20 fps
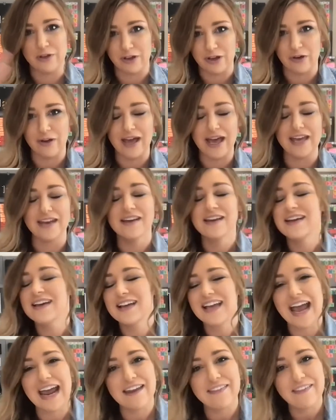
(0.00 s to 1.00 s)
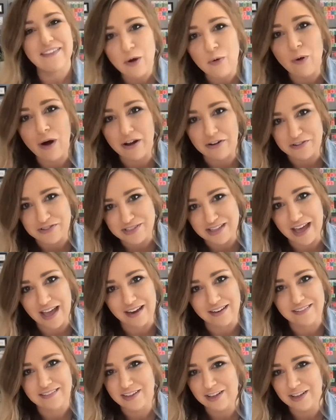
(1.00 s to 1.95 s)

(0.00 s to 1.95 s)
can go ahead, kind of like a water slide.